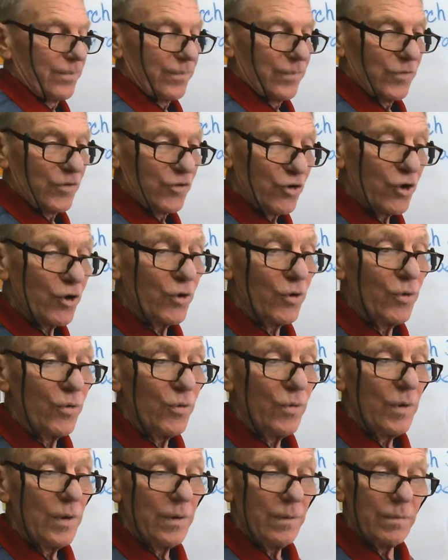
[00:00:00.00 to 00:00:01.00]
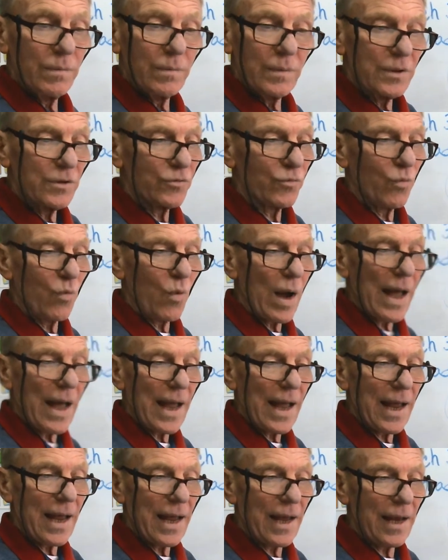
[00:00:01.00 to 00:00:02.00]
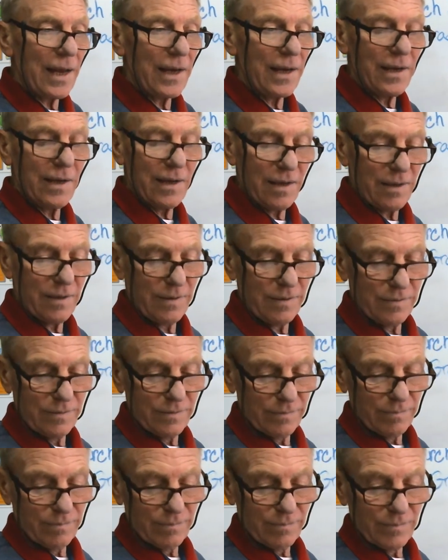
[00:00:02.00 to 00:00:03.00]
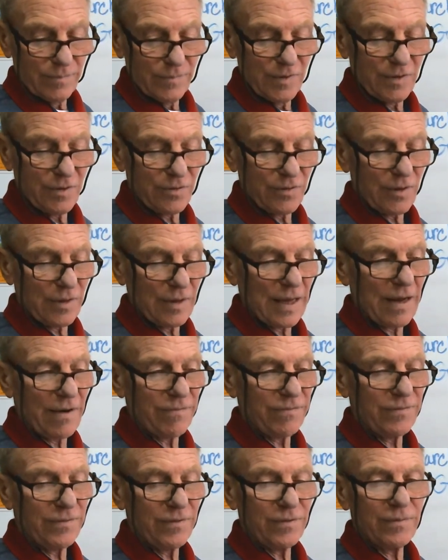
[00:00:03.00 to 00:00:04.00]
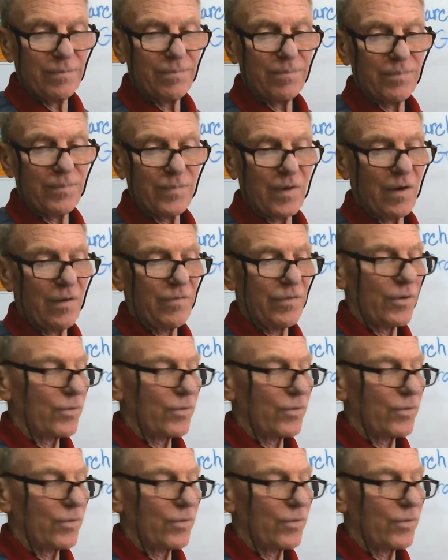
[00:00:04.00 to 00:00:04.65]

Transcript: 2 is way to the left of the